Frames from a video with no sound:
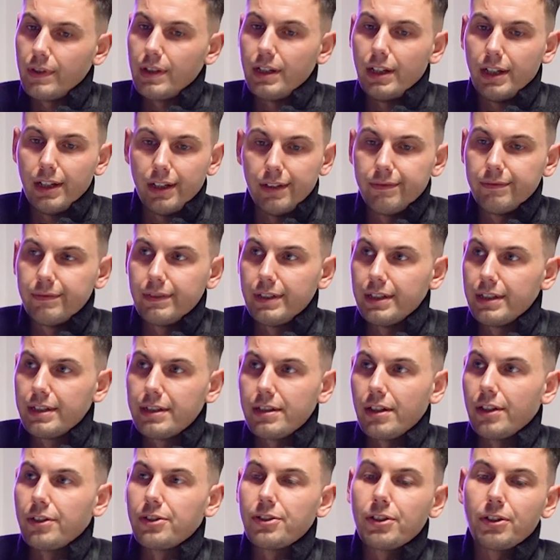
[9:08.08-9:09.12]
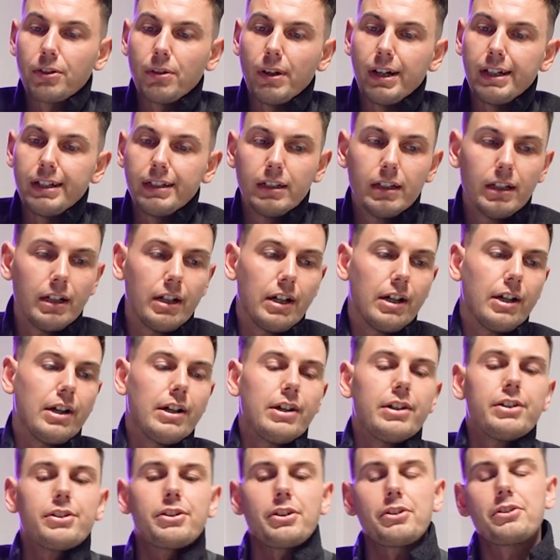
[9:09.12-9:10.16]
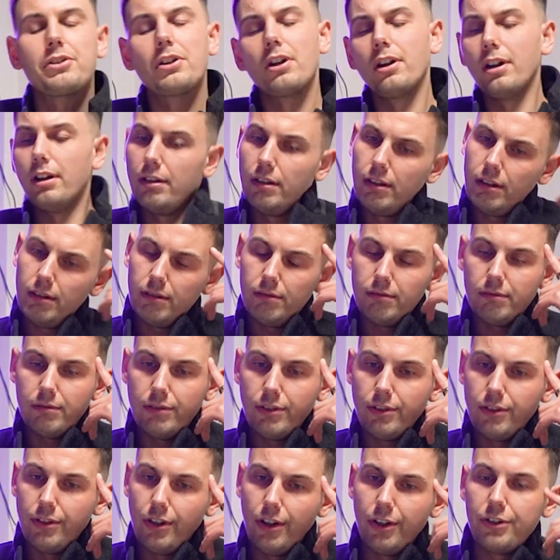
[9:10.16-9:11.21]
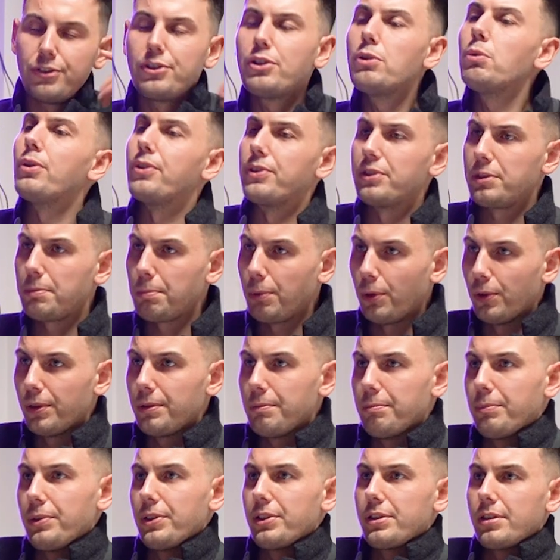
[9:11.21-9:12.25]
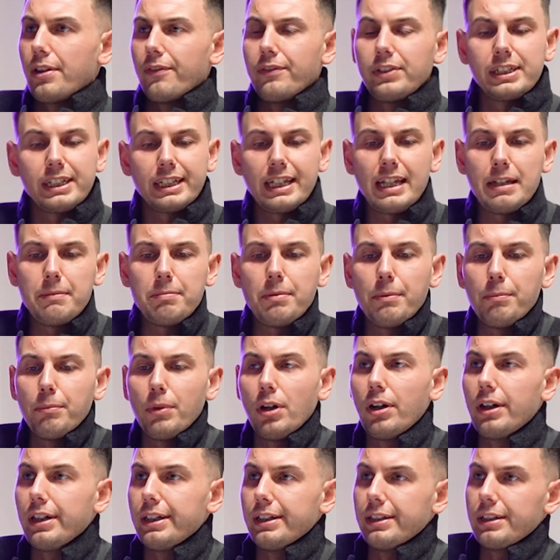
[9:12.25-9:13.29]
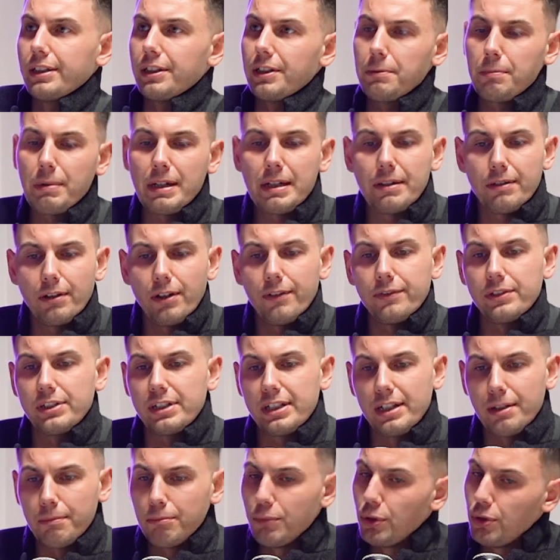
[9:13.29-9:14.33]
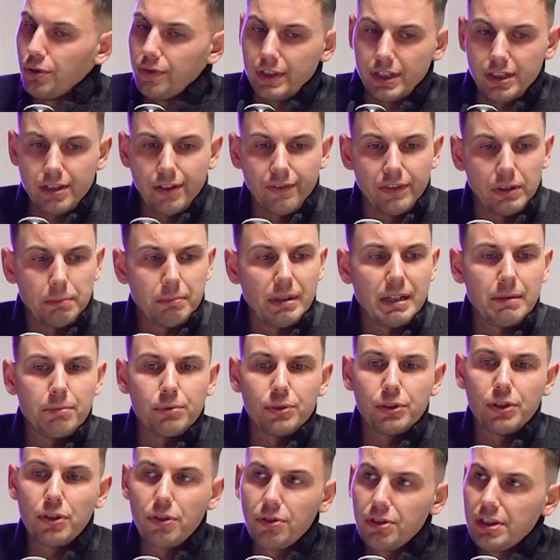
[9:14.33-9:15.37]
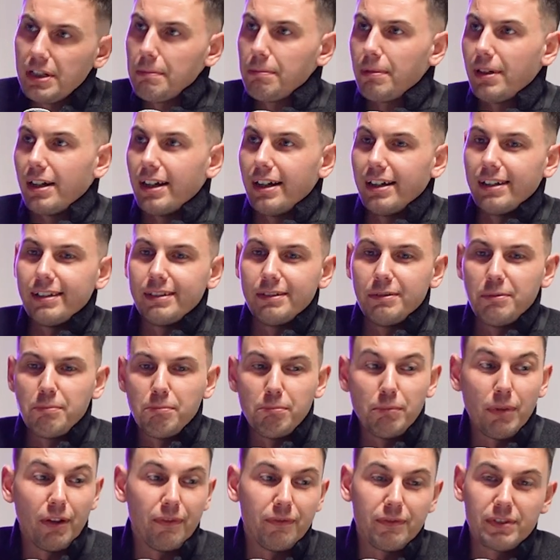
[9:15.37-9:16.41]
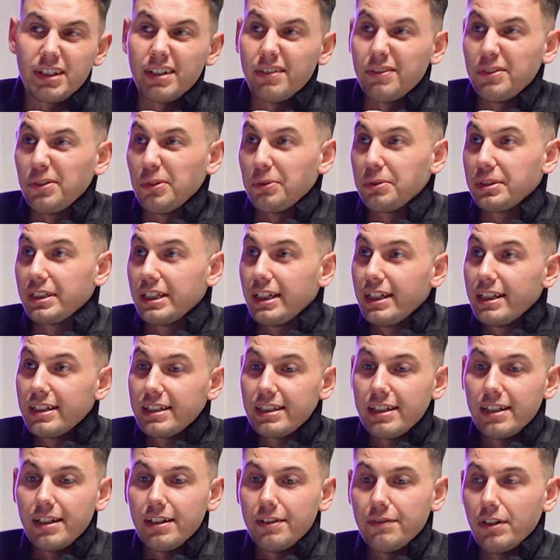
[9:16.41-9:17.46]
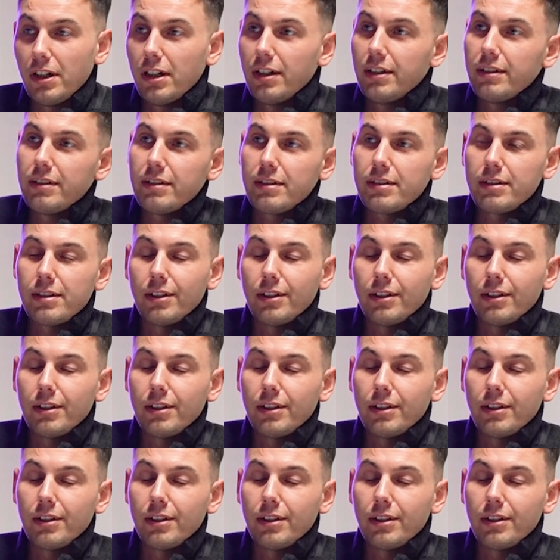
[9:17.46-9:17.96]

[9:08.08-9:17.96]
Yeah, it's such a great, such a nuanced point, but something to keep in mind, because obviously a move is something people usually plan months, if not years, in advance.